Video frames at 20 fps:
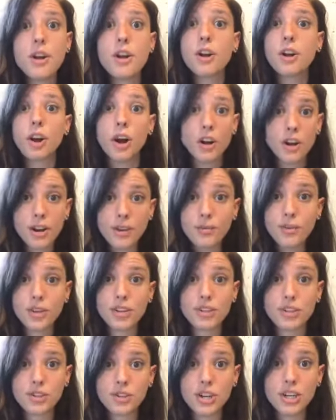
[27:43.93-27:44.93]

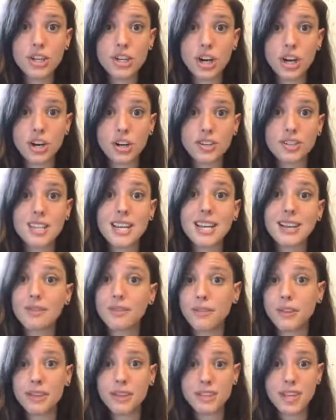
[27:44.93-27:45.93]
carnivorous creatures in
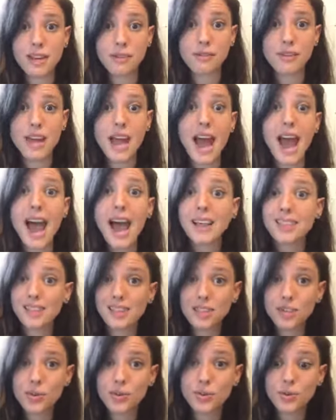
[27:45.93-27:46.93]
Philadelphia at the
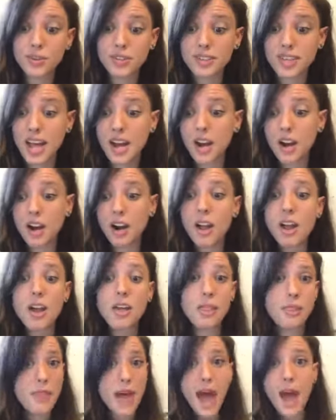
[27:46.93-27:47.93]
Schuylkill Center
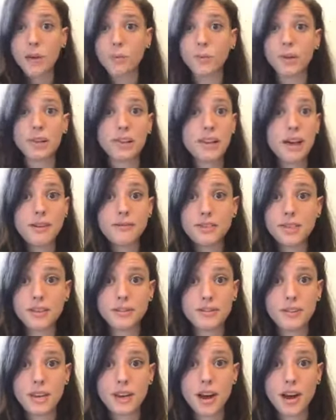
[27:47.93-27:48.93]
that will love to
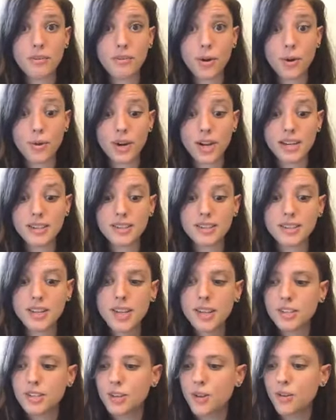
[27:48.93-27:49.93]
feed on rodents.
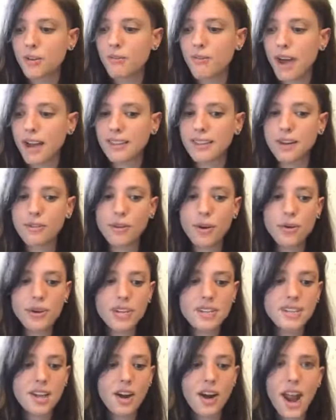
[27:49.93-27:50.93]
So the fact that
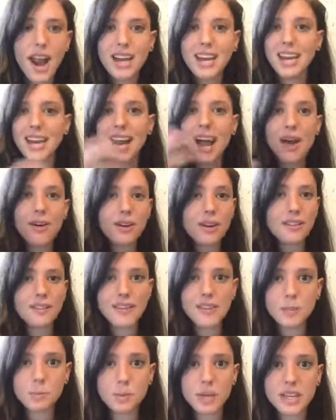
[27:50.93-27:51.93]
rodents are hanging out in
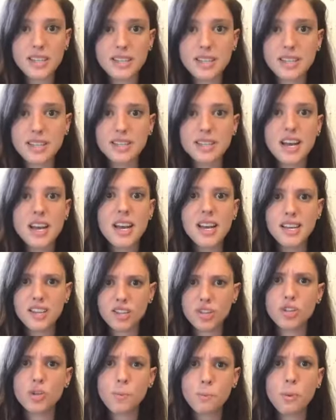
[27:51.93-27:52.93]
these places is
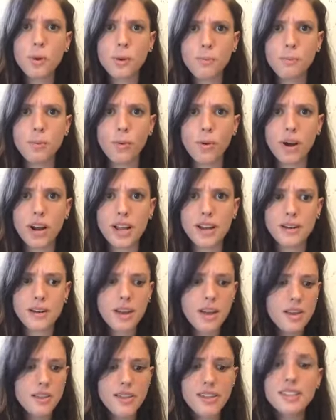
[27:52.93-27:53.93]
super important.
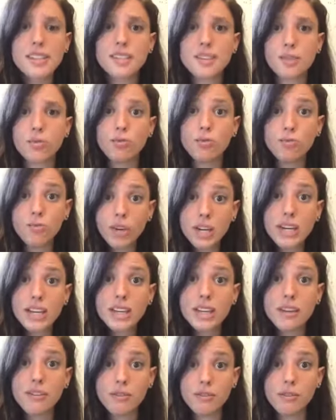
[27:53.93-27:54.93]
This is a
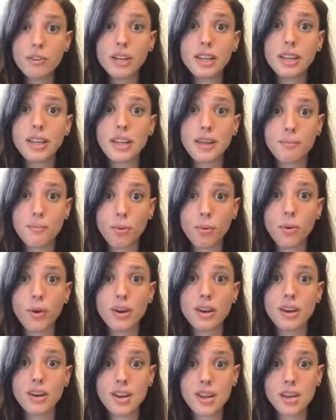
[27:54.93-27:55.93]
really, really
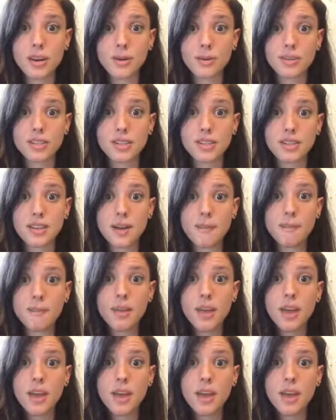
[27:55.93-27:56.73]
important ecosystem.